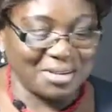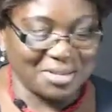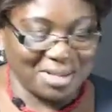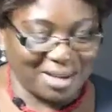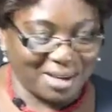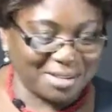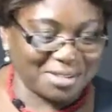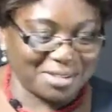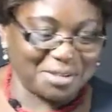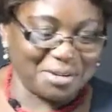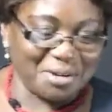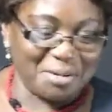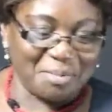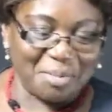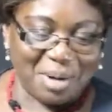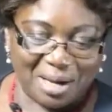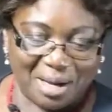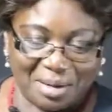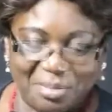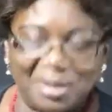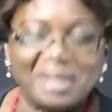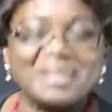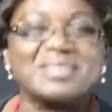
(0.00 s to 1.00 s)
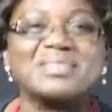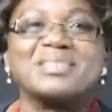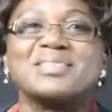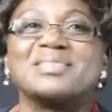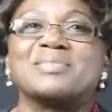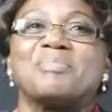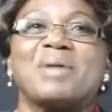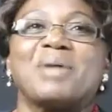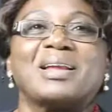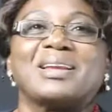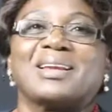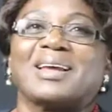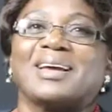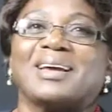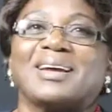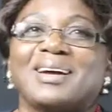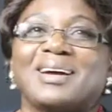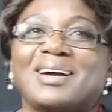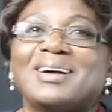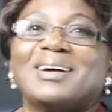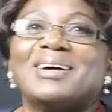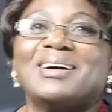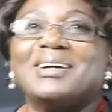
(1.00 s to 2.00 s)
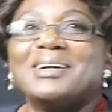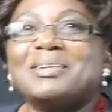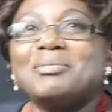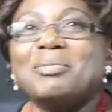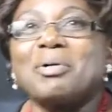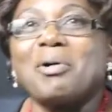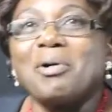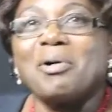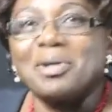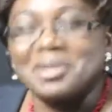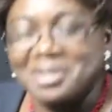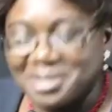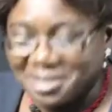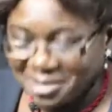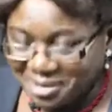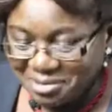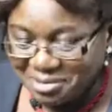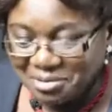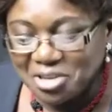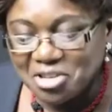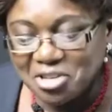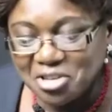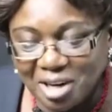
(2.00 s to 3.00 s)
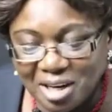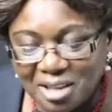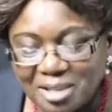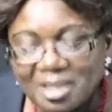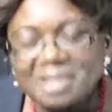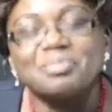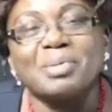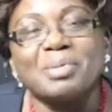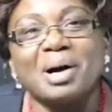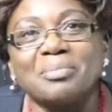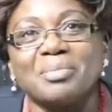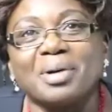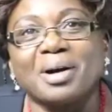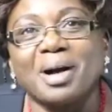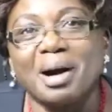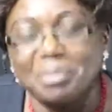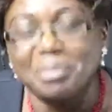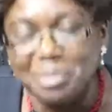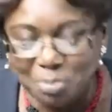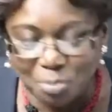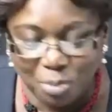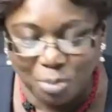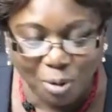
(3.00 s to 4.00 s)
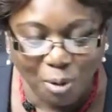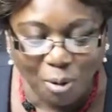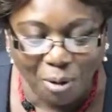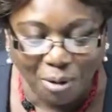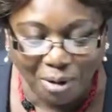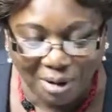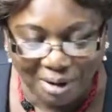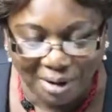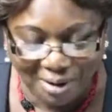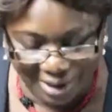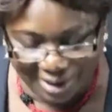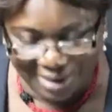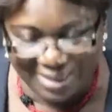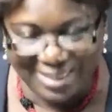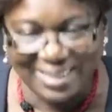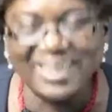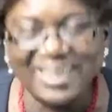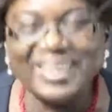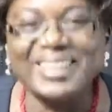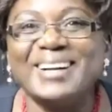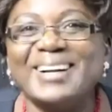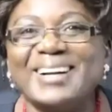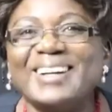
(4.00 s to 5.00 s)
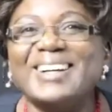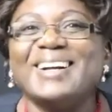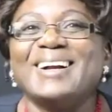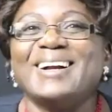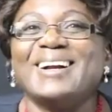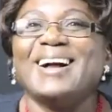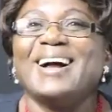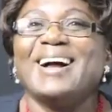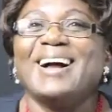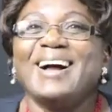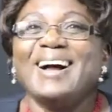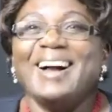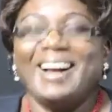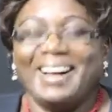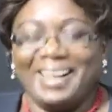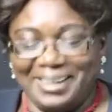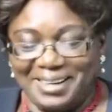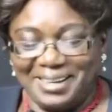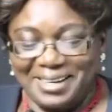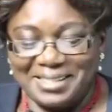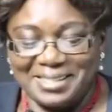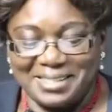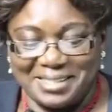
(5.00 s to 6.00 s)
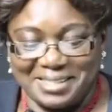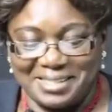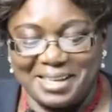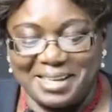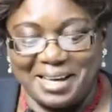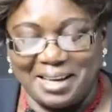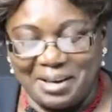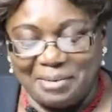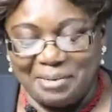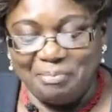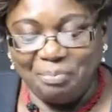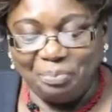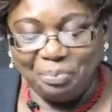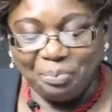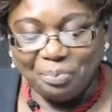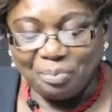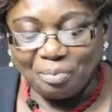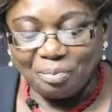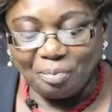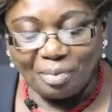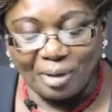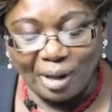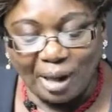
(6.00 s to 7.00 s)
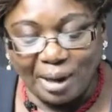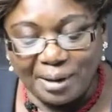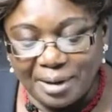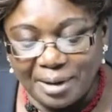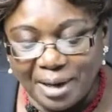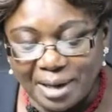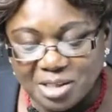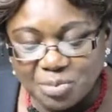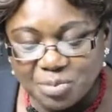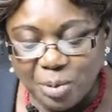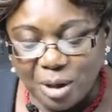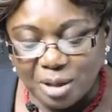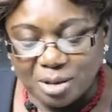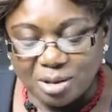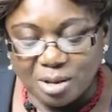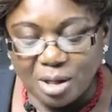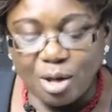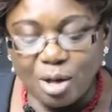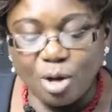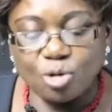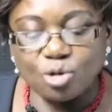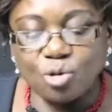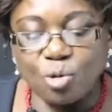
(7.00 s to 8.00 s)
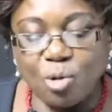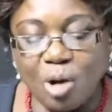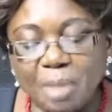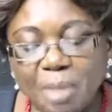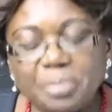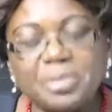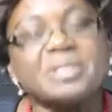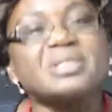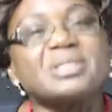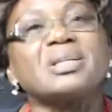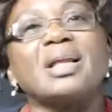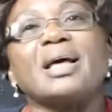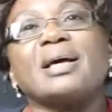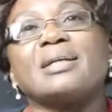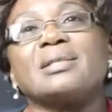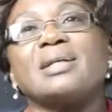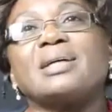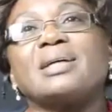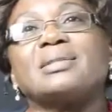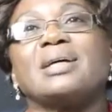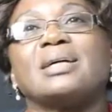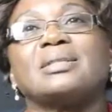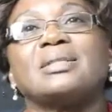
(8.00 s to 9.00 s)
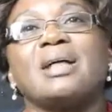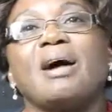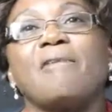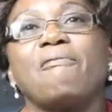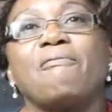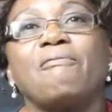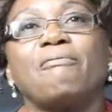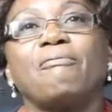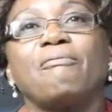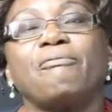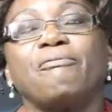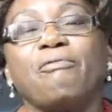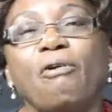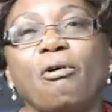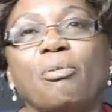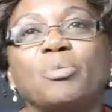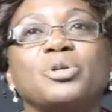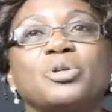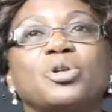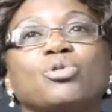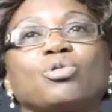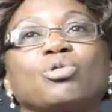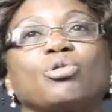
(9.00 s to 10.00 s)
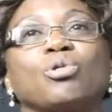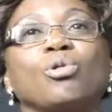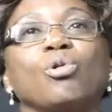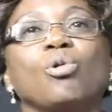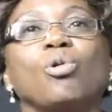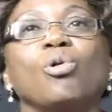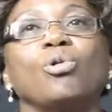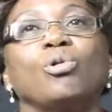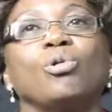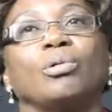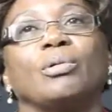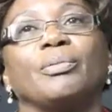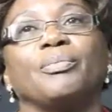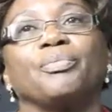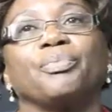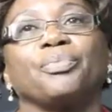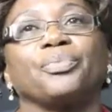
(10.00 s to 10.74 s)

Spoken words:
how the casino man makes his money. Because eventually this man becomes broke unless he's an expert. So habits like that are formed through